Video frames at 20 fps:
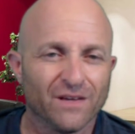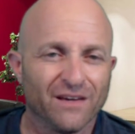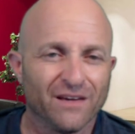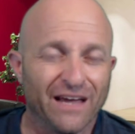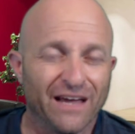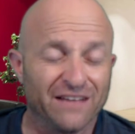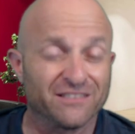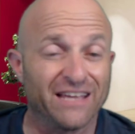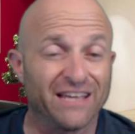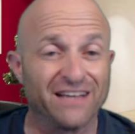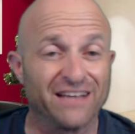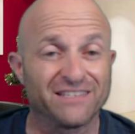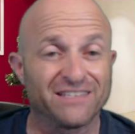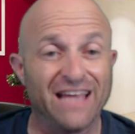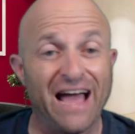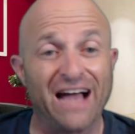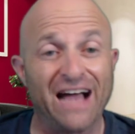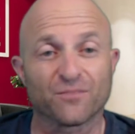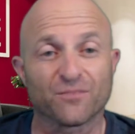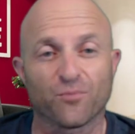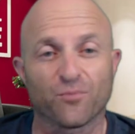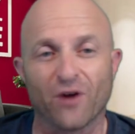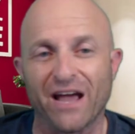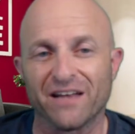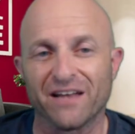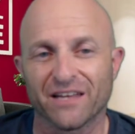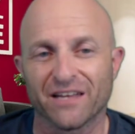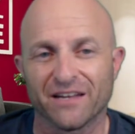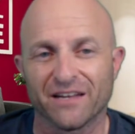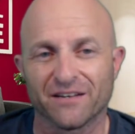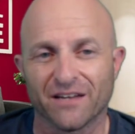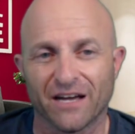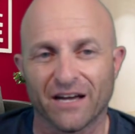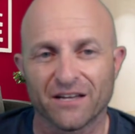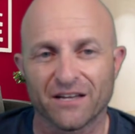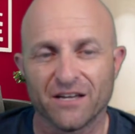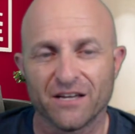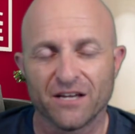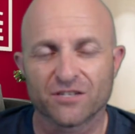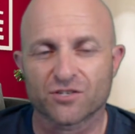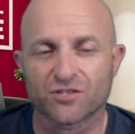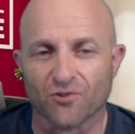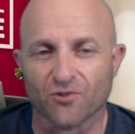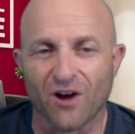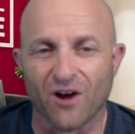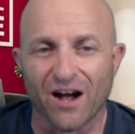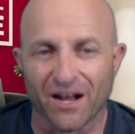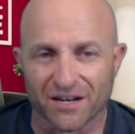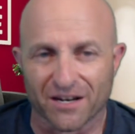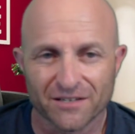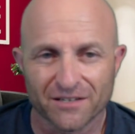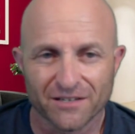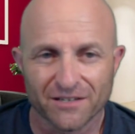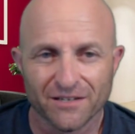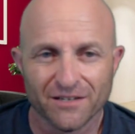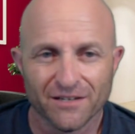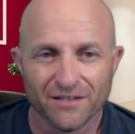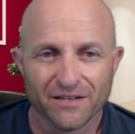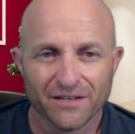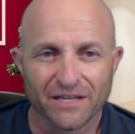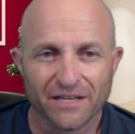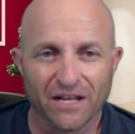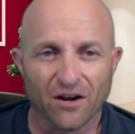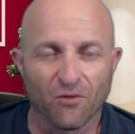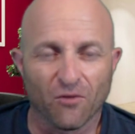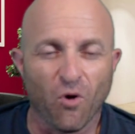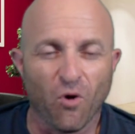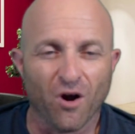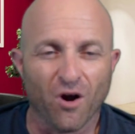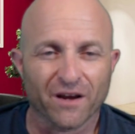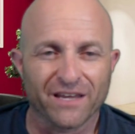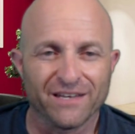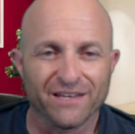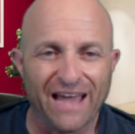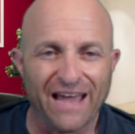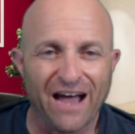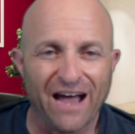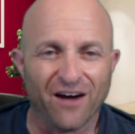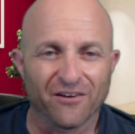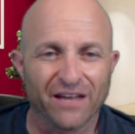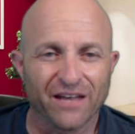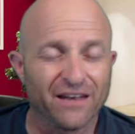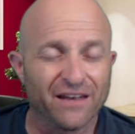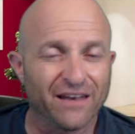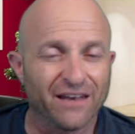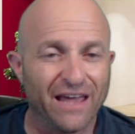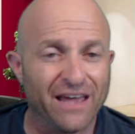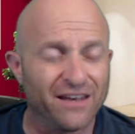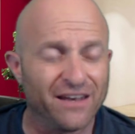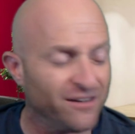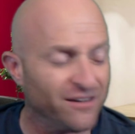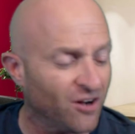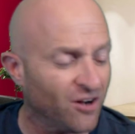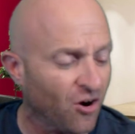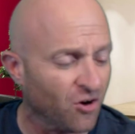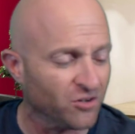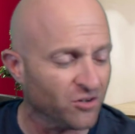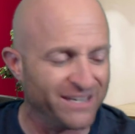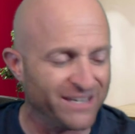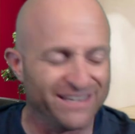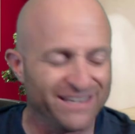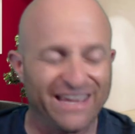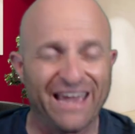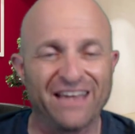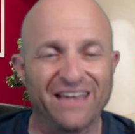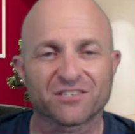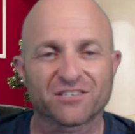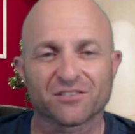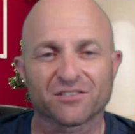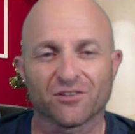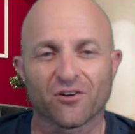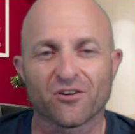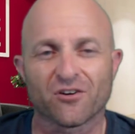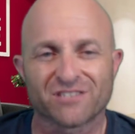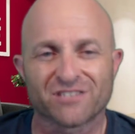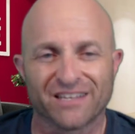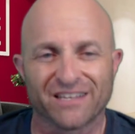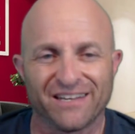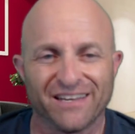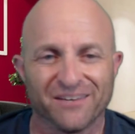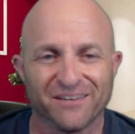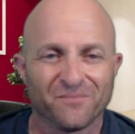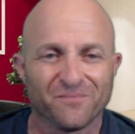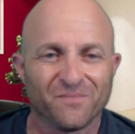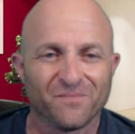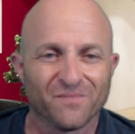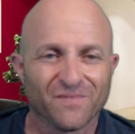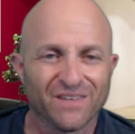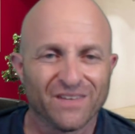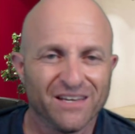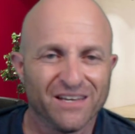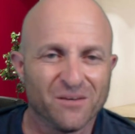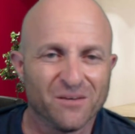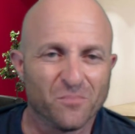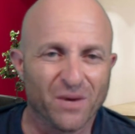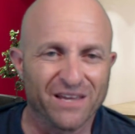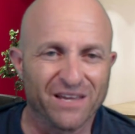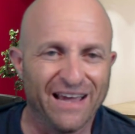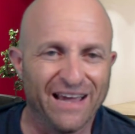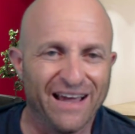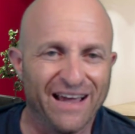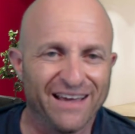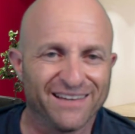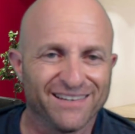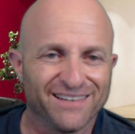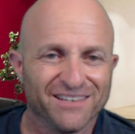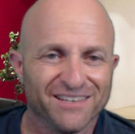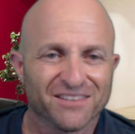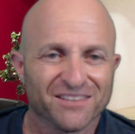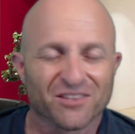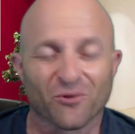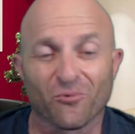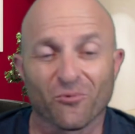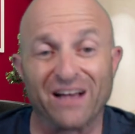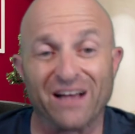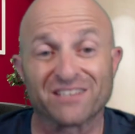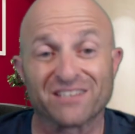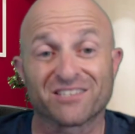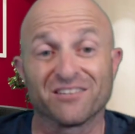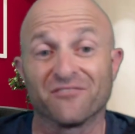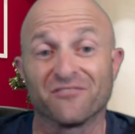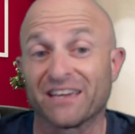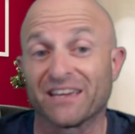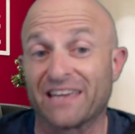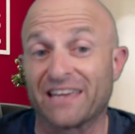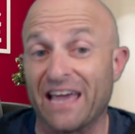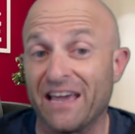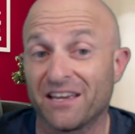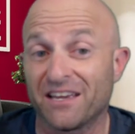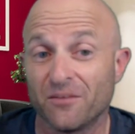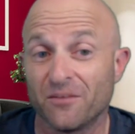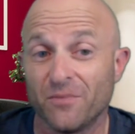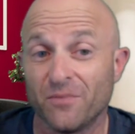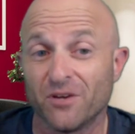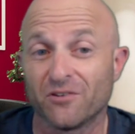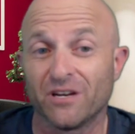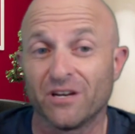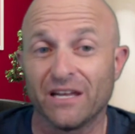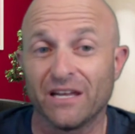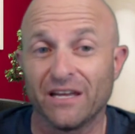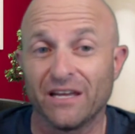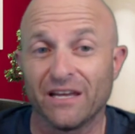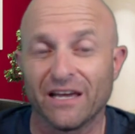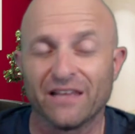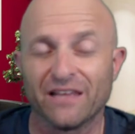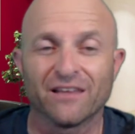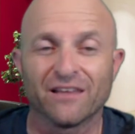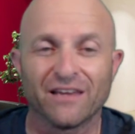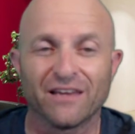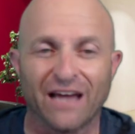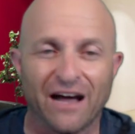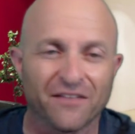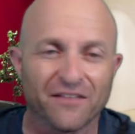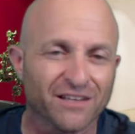as they attacked Brandon Strzok, walking down and hurling gay slurs at him. But yet, the rest of the gay community on